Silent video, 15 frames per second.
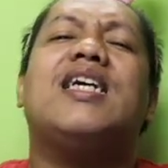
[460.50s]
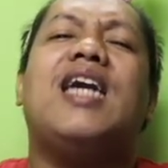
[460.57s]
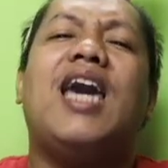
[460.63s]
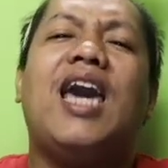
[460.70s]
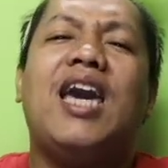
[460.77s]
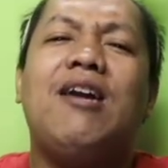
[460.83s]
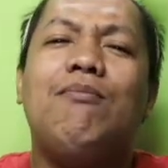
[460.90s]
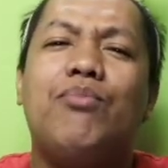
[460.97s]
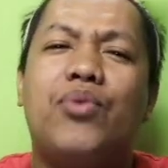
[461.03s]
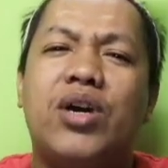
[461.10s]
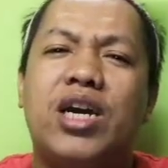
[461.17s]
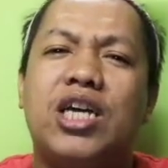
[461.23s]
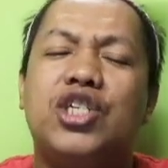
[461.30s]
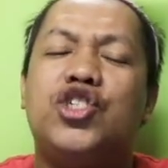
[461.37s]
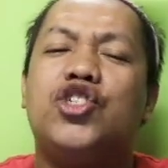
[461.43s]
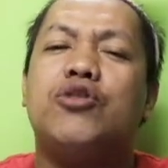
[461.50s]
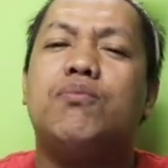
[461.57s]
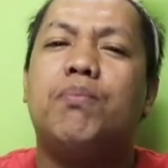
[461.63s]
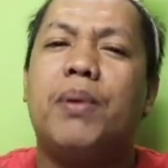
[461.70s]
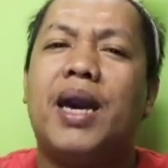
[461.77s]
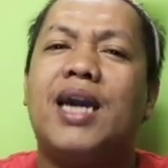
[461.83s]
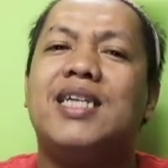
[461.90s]
Cambridge
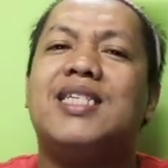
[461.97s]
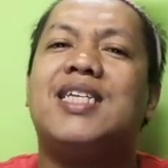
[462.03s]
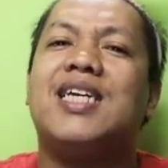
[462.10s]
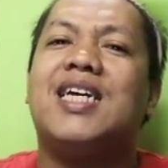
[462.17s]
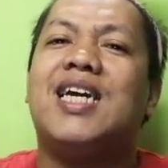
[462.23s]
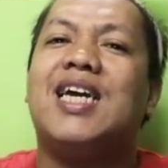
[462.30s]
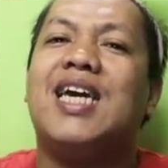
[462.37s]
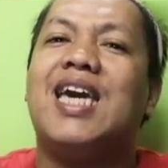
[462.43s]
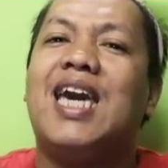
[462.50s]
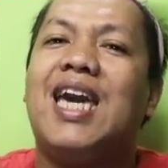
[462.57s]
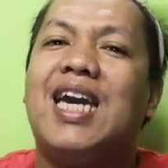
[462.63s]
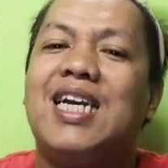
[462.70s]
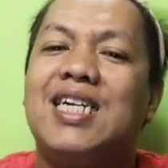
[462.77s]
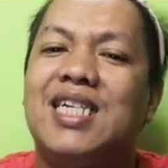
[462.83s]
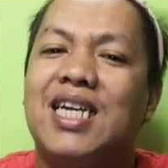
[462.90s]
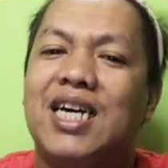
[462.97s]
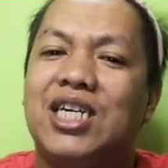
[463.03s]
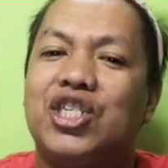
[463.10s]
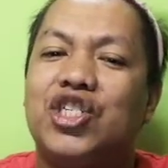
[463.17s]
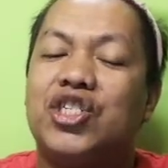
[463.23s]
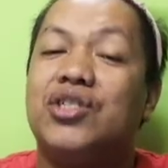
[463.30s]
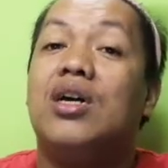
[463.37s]
Basic
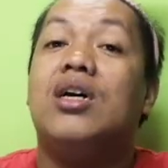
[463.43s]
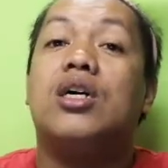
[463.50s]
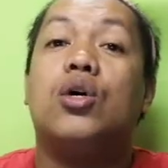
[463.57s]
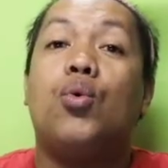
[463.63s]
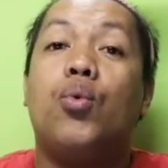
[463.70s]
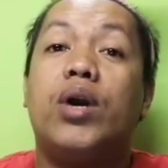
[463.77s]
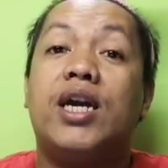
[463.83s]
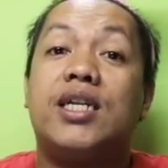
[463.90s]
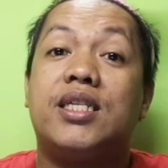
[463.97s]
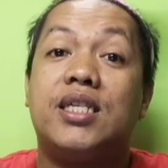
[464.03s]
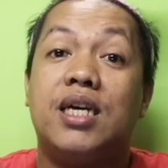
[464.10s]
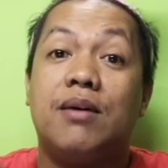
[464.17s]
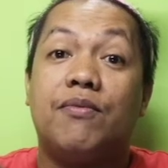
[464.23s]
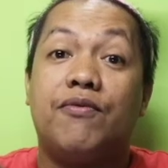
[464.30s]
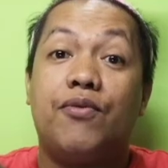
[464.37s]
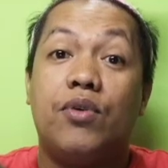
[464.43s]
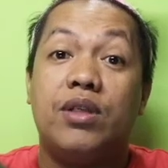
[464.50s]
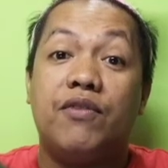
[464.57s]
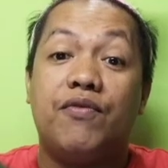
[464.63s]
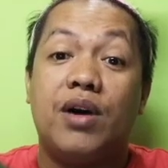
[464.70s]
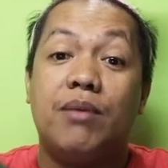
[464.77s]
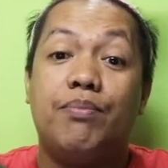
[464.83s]
English Quick Tip
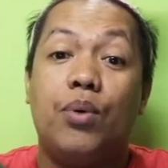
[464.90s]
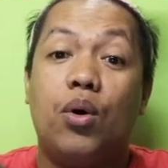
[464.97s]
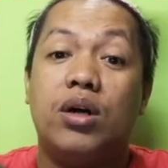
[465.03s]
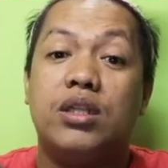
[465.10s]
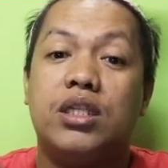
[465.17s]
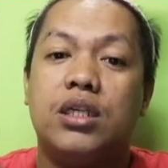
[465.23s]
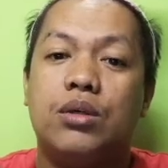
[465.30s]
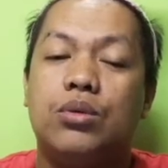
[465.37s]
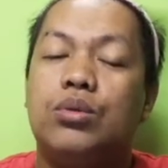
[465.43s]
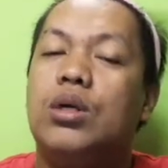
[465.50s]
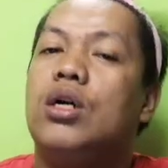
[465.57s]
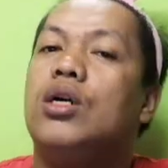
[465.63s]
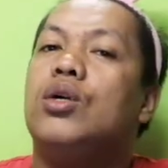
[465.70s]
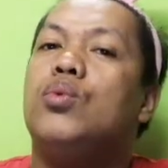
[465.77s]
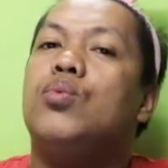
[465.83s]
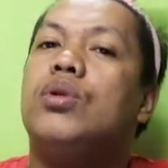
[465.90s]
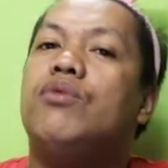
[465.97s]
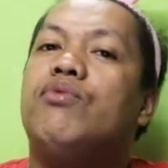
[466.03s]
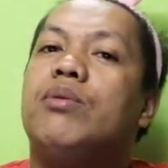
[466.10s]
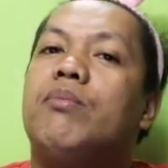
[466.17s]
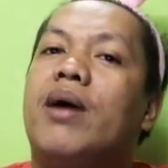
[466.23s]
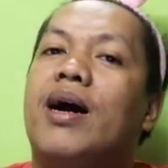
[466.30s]
45.2
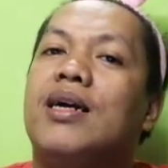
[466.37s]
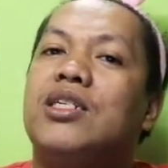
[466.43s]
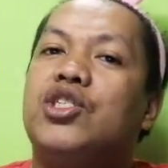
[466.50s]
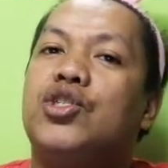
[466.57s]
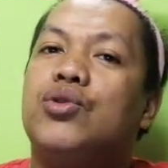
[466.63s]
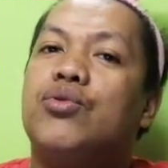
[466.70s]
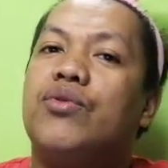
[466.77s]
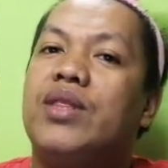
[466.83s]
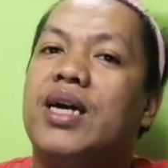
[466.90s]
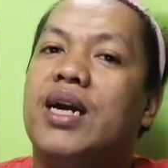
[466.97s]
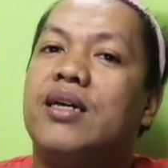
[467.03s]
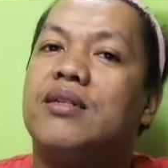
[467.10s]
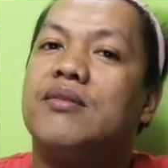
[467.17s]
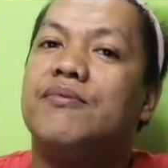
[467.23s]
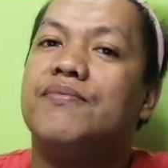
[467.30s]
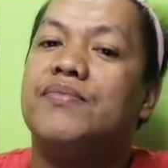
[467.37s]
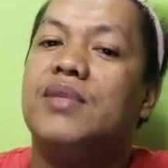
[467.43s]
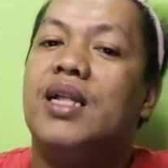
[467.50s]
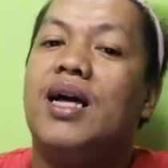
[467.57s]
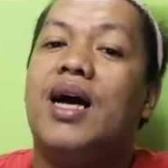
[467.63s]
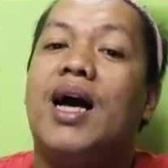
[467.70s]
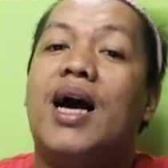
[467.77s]
will remind you that
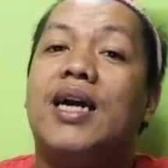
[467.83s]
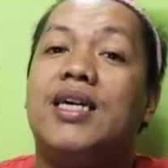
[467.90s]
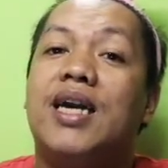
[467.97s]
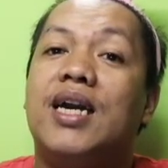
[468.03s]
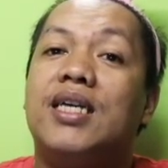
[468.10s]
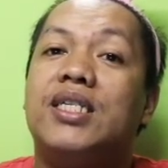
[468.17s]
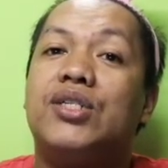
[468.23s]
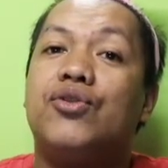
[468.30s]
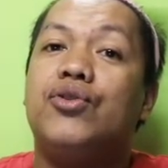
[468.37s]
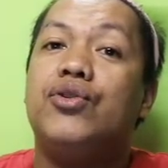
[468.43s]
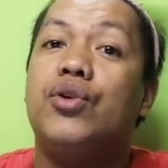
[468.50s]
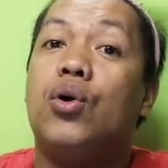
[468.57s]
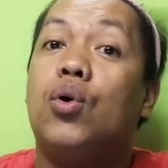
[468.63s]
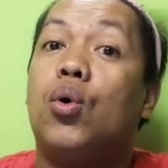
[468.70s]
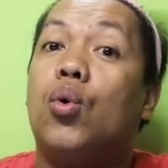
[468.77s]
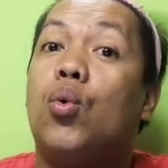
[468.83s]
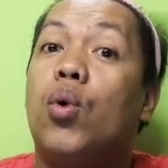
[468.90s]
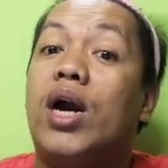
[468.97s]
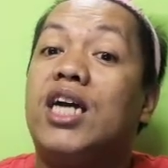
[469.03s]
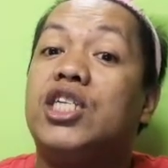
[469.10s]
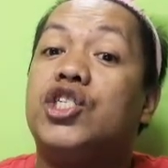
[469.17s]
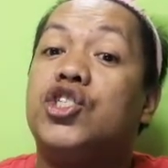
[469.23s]
a yes or no
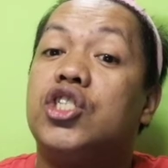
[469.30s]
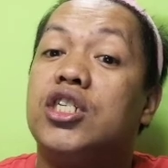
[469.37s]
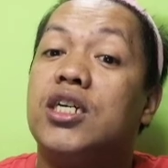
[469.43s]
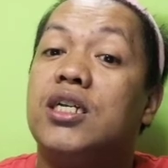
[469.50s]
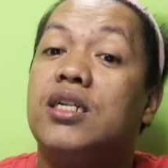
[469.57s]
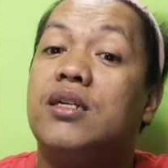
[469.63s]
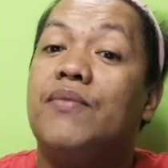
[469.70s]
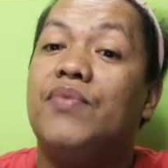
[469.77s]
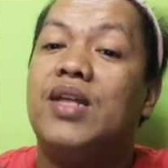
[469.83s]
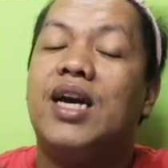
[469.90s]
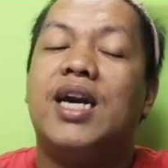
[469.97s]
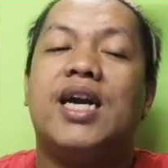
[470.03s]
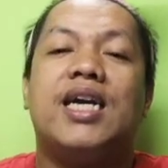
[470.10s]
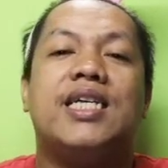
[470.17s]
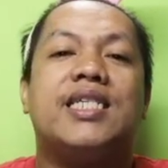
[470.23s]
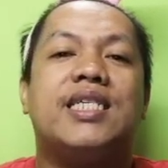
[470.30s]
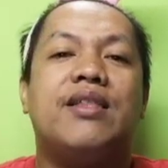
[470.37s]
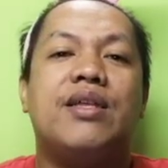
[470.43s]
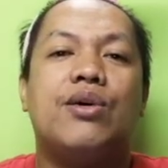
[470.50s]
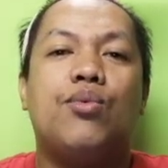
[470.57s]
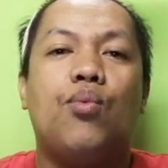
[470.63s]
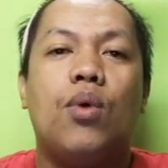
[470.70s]
question is
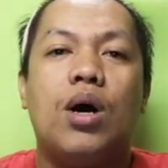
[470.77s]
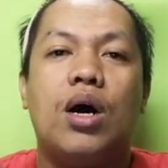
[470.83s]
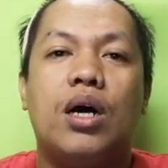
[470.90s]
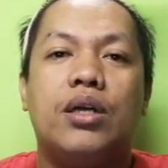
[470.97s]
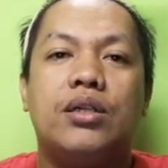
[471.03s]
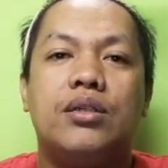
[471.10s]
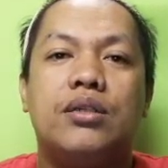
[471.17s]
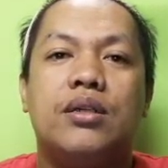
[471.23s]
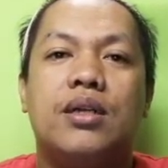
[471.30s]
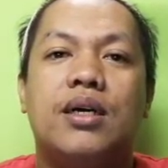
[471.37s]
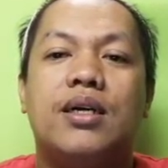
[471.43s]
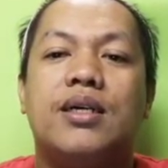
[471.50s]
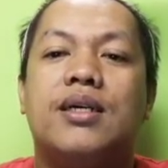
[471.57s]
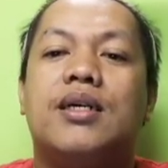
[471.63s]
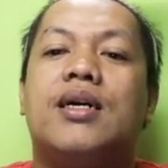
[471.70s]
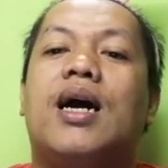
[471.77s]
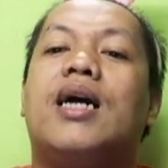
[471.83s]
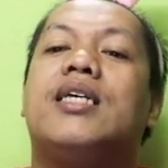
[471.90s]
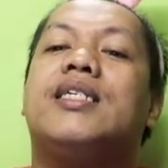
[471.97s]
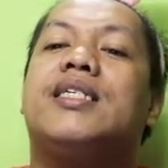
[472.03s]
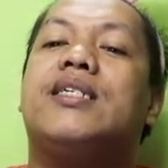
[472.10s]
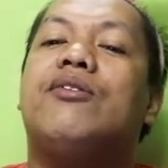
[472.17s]
the one
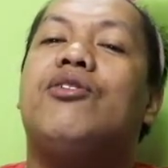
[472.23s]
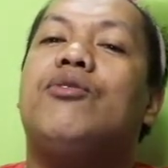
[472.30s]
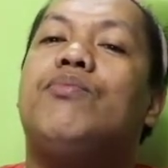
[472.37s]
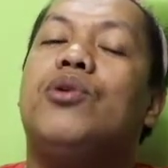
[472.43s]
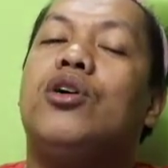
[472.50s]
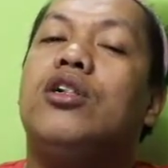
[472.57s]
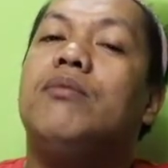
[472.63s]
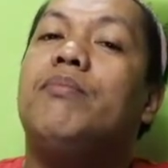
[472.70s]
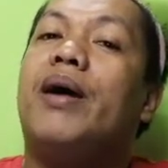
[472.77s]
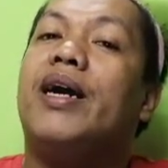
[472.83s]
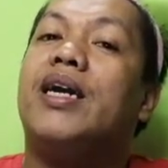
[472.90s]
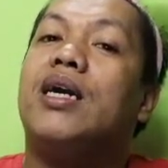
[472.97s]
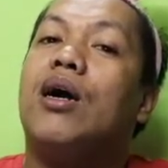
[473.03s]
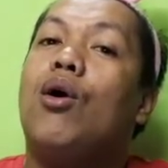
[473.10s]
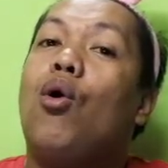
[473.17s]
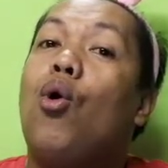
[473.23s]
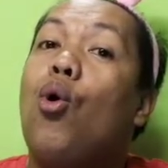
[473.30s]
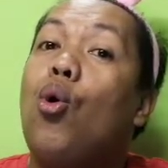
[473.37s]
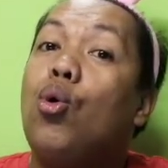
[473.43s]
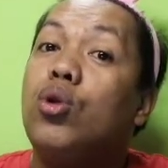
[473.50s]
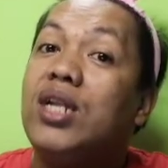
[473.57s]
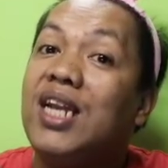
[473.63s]
answerable by
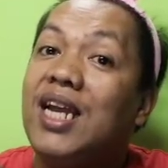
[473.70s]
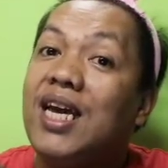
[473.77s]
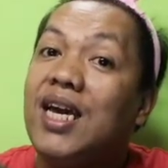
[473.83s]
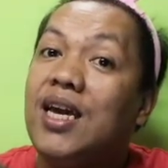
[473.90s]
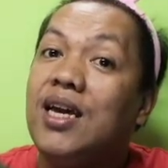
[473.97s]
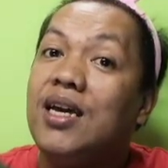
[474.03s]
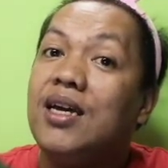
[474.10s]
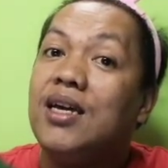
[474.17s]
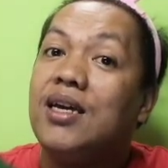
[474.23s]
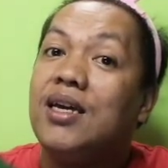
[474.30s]
only